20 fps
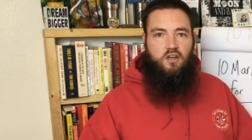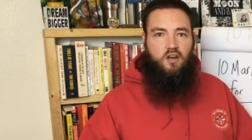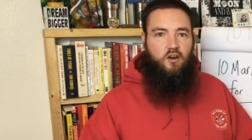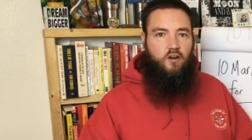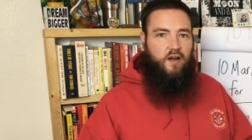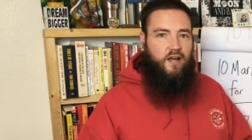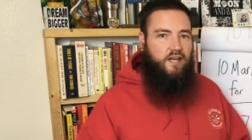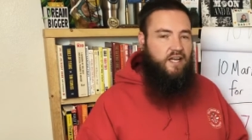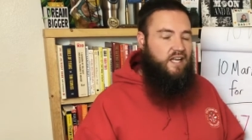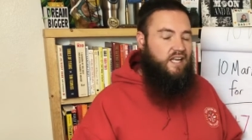All
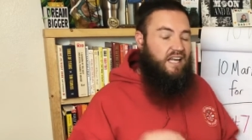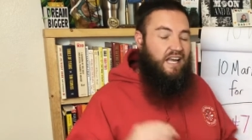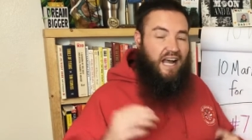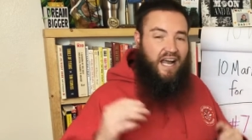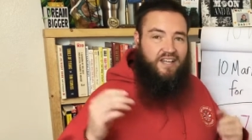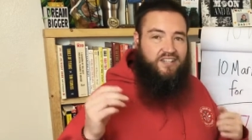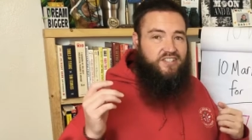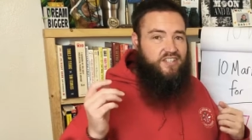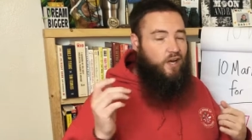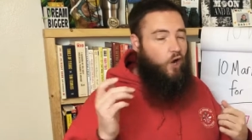right,
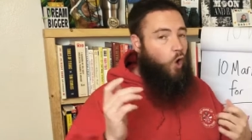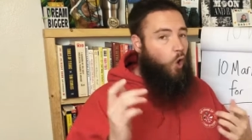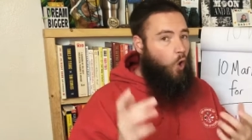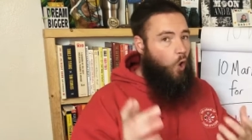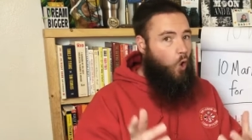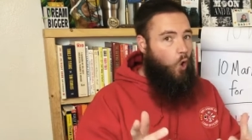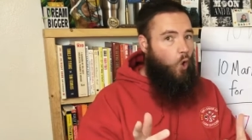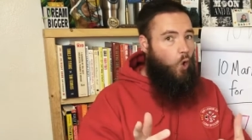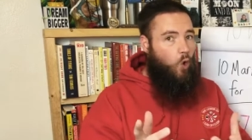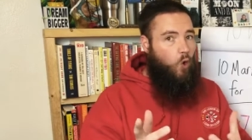I see a
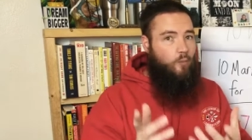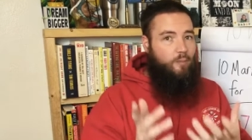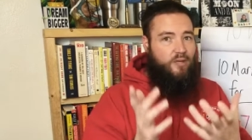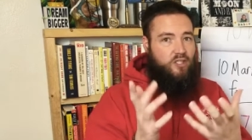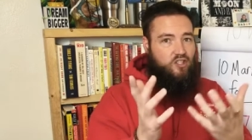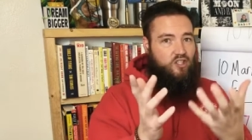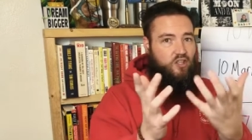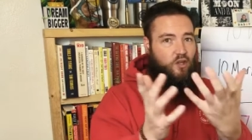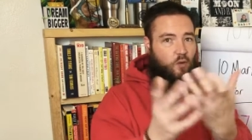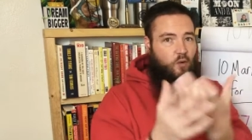whole
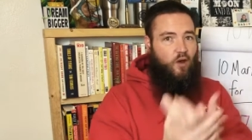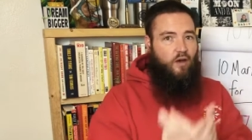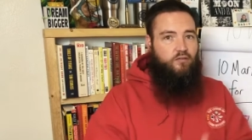bunch of loan